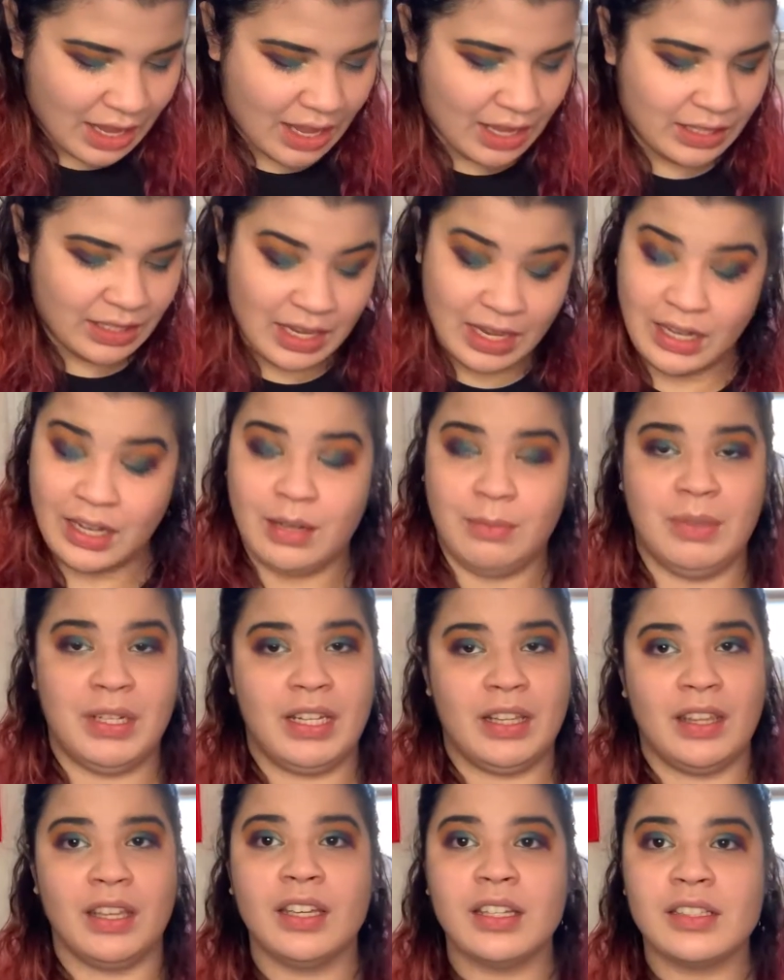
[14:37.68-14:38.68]
Again, I mean,
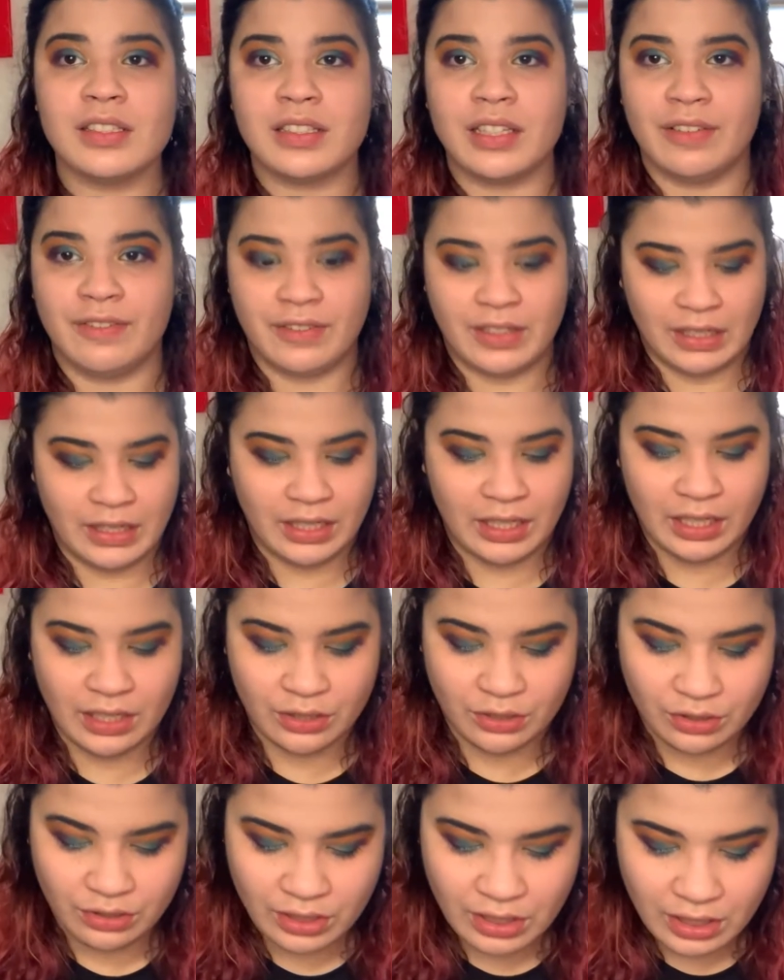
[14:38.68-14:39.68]
I think it's definitely
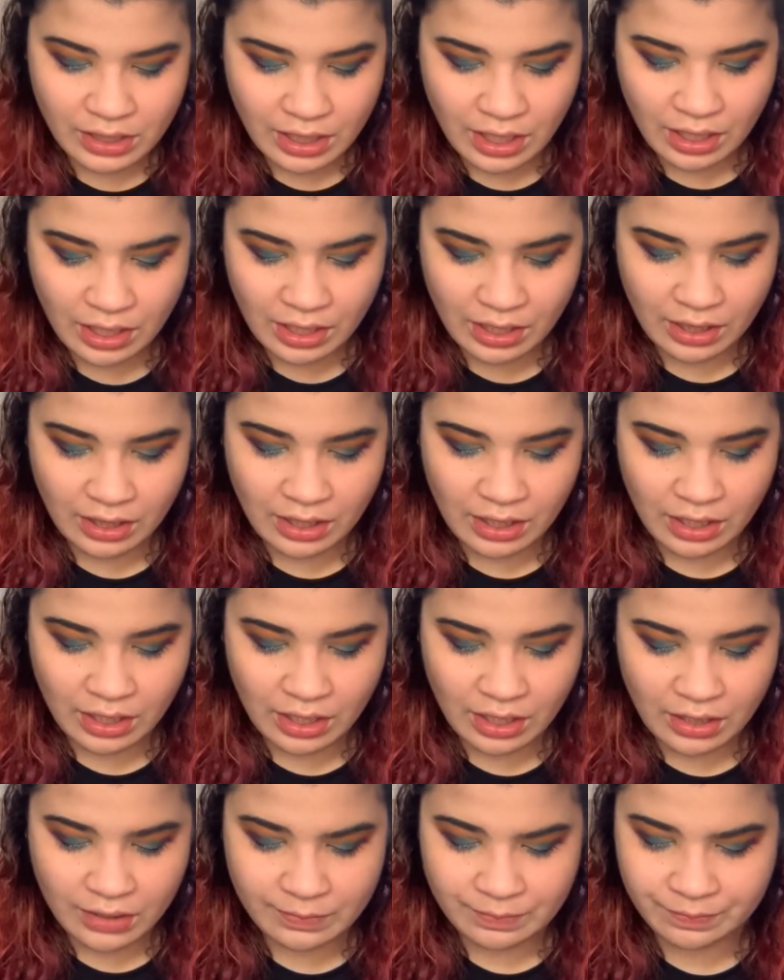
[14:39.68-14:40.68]
interesting. I
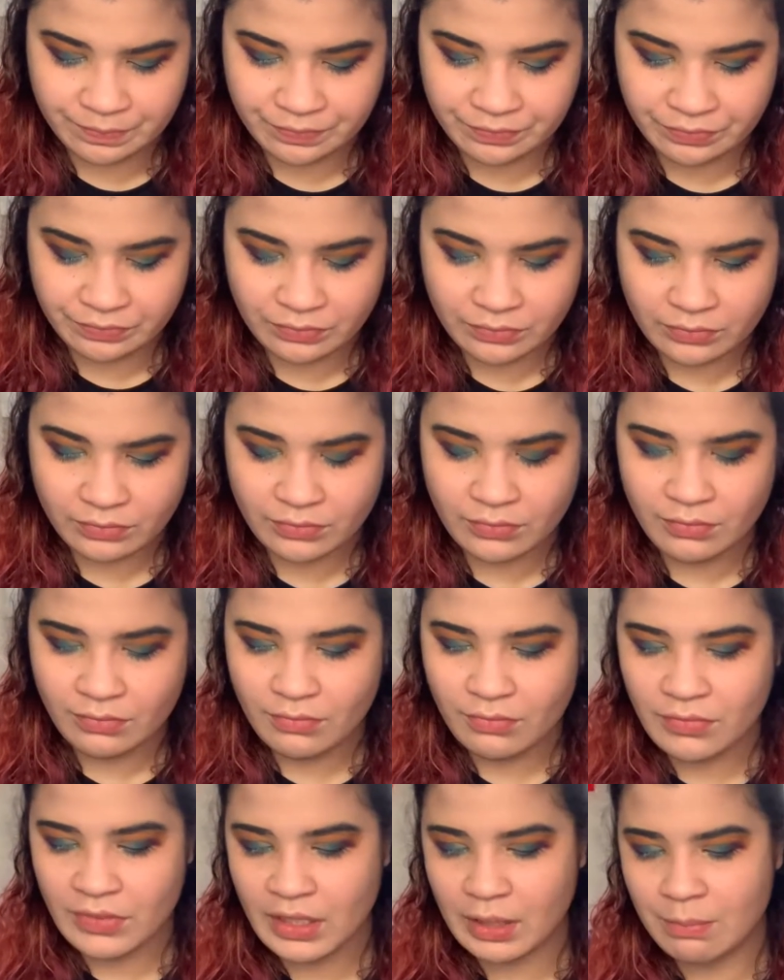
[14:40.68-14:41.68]
think
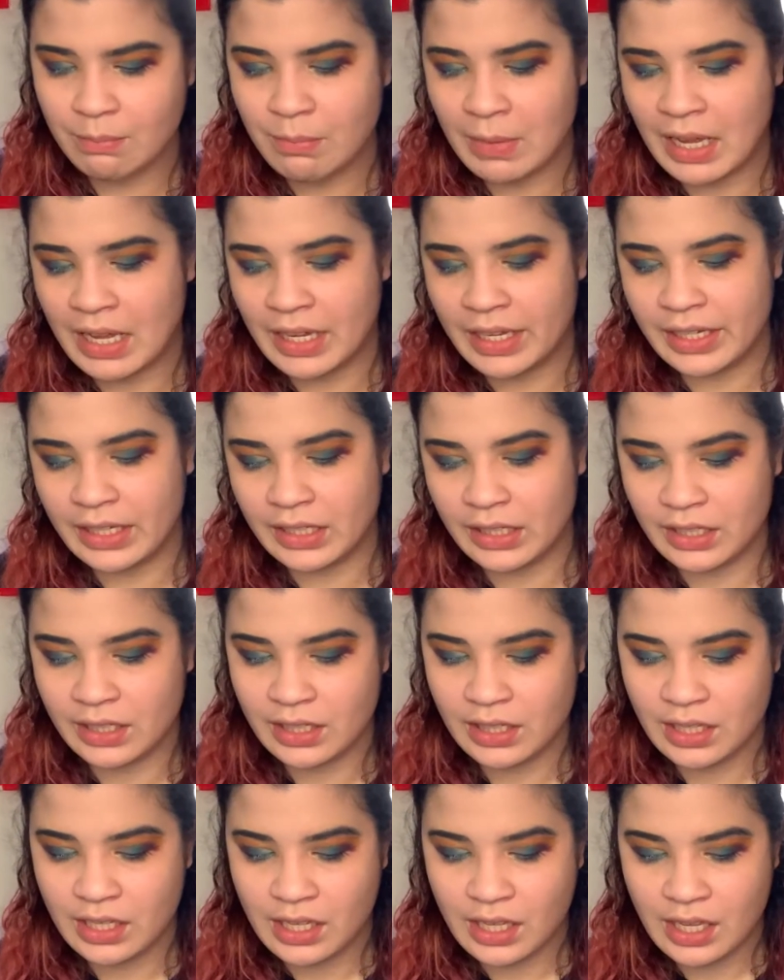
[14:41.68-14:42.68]
my
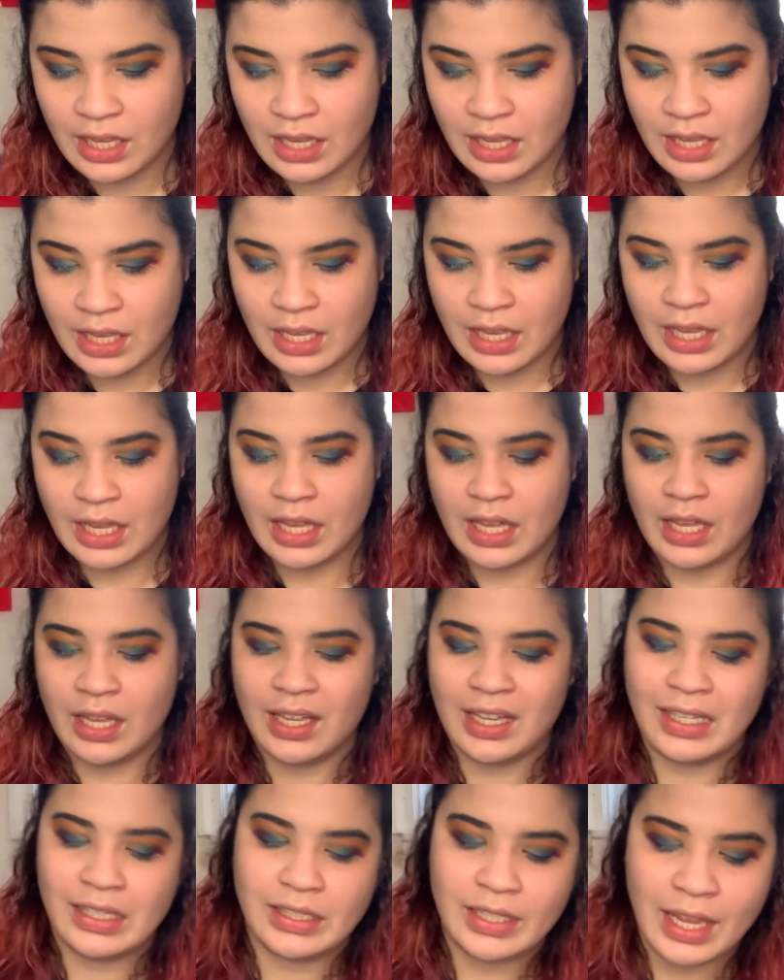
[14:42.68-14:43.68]

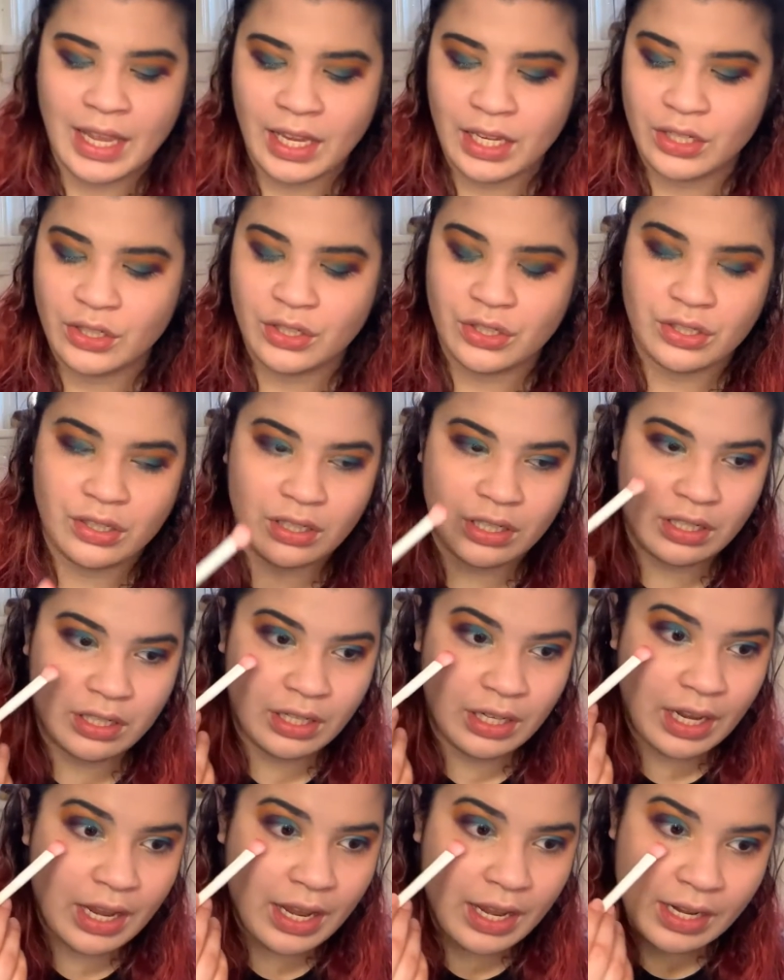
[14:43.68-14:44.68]

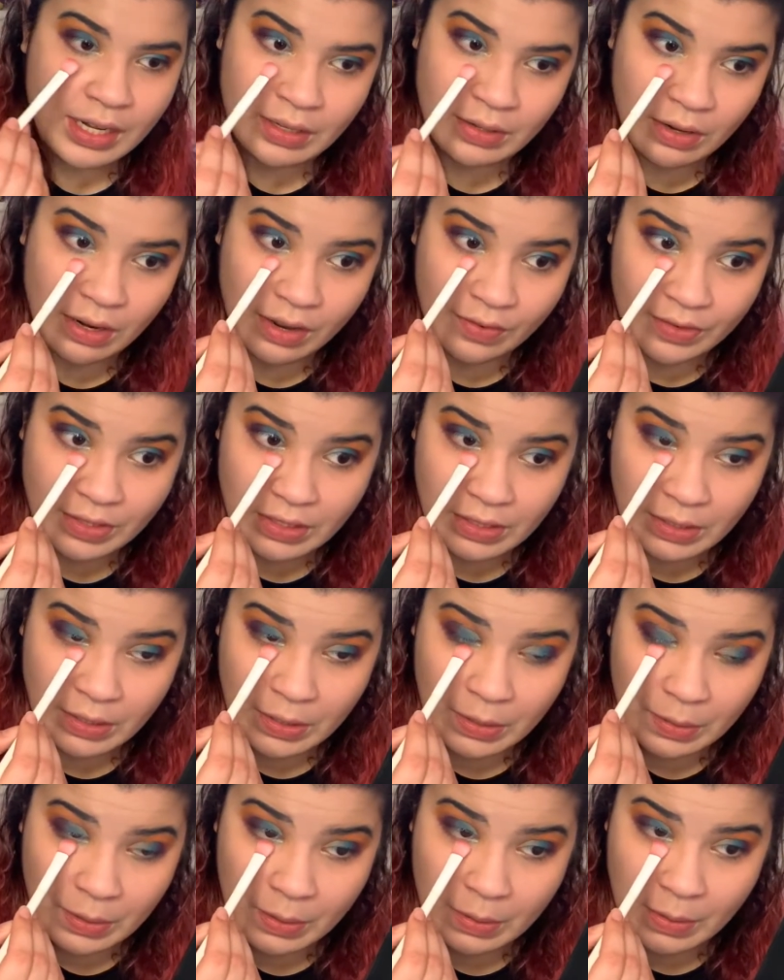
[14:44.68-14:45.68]
attention, it obviously,
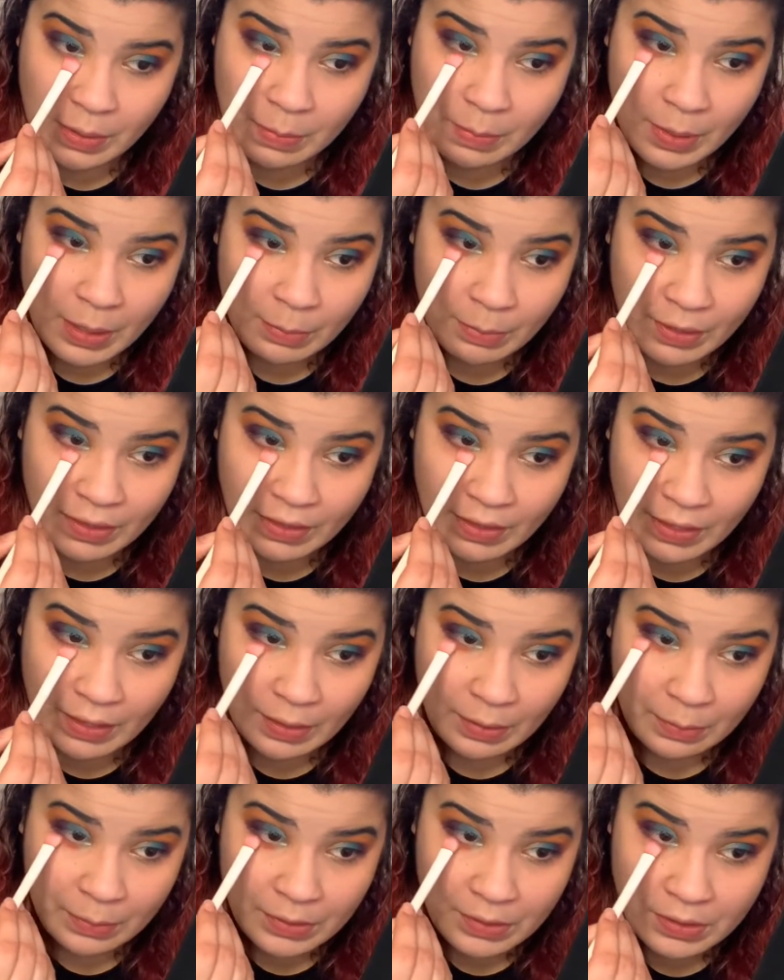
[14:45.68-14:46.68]
you know, it made me
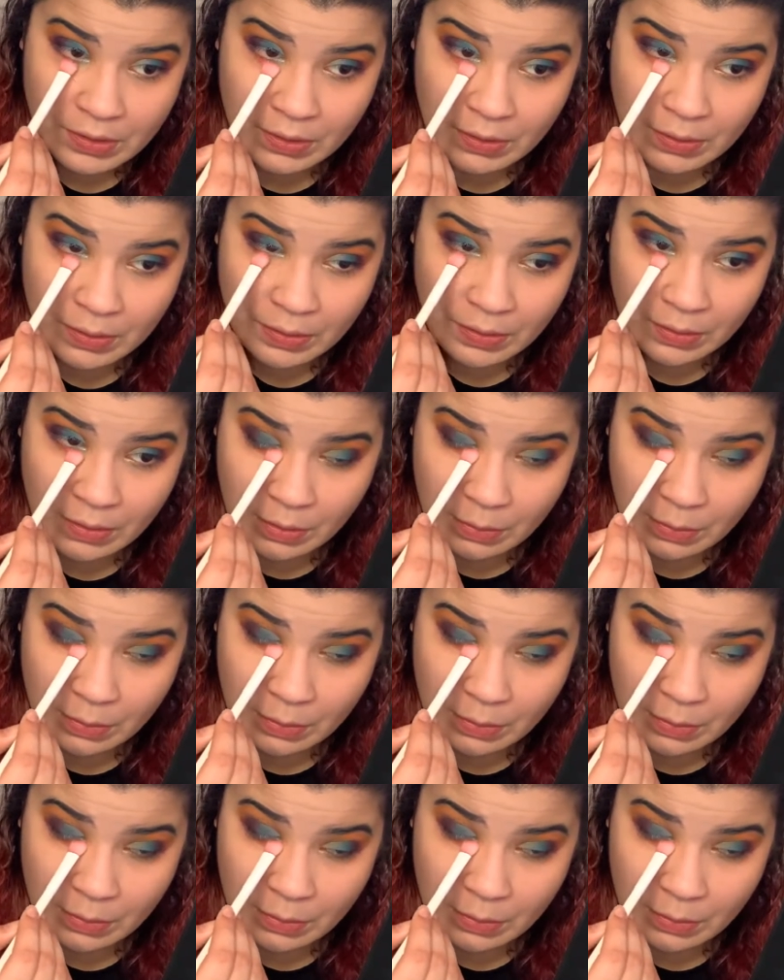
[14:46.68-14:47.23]
think, which is good.